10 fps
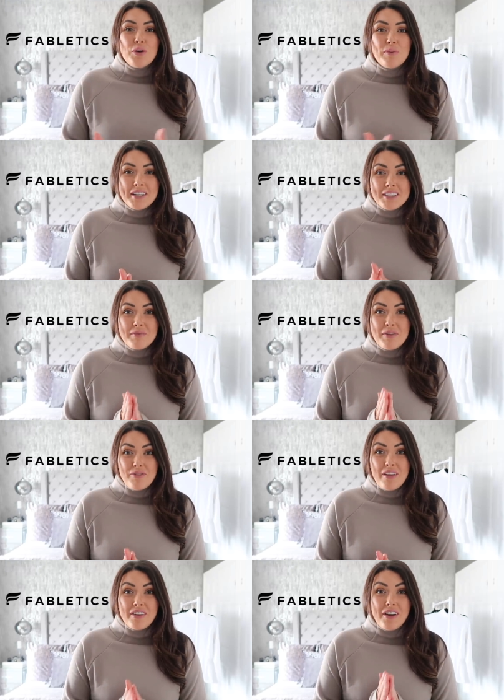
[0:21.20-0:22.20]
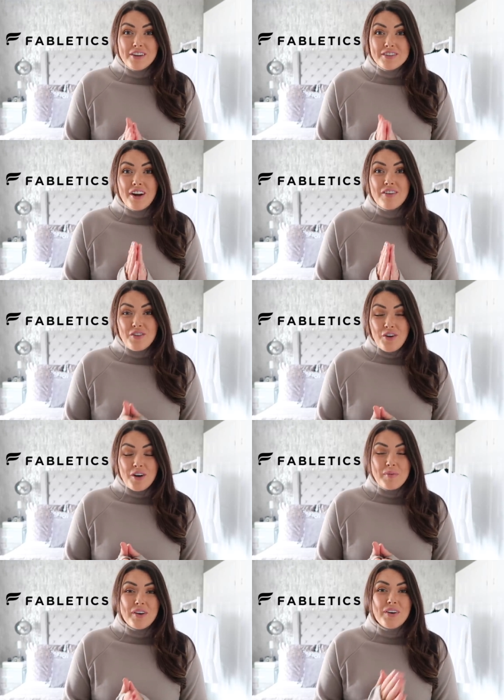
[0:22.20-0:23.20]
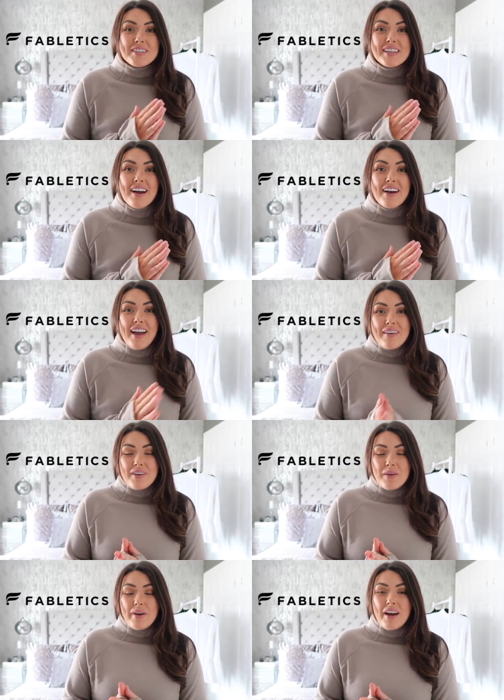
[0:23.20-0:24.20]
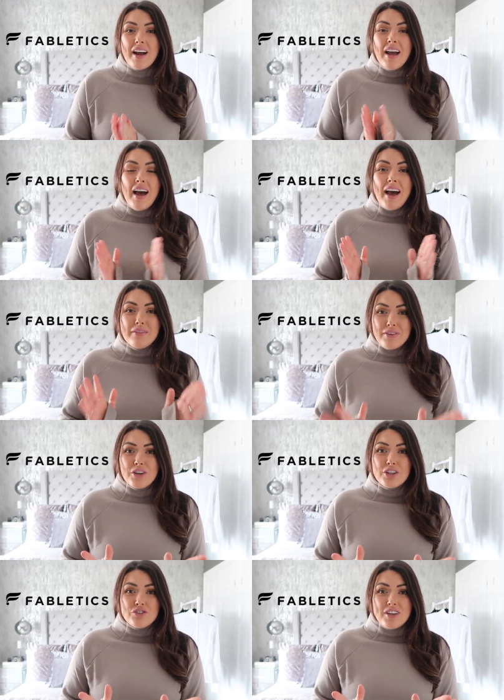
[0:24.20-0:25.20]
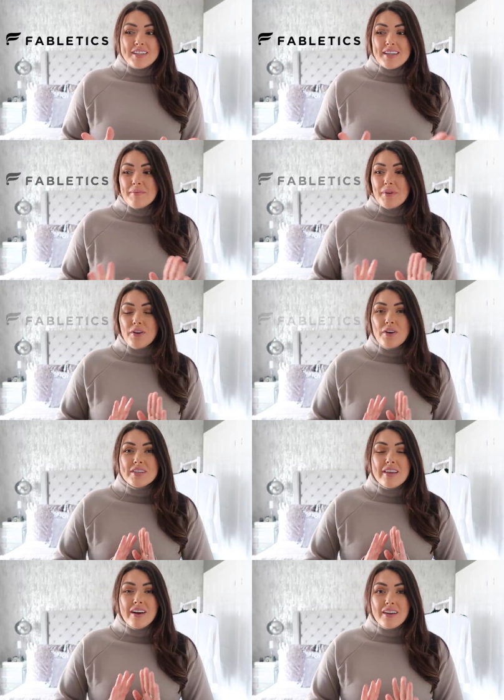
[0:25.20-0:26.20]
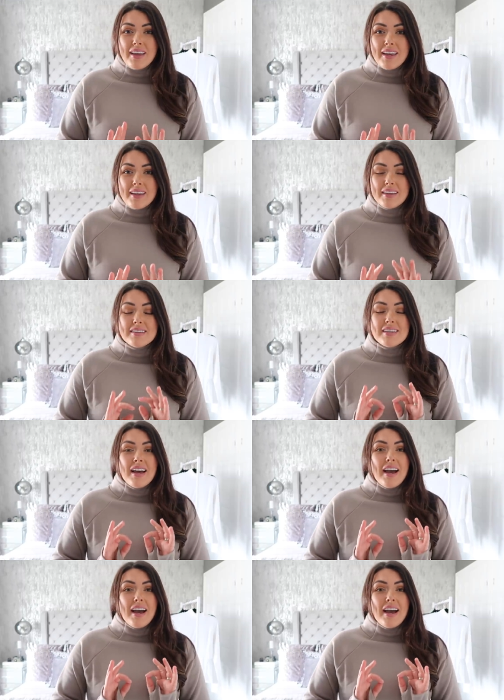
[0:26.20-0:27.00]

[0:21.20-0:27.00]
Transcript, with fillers: you must have been living under a rock because they are everywhere and for good reason because their leggings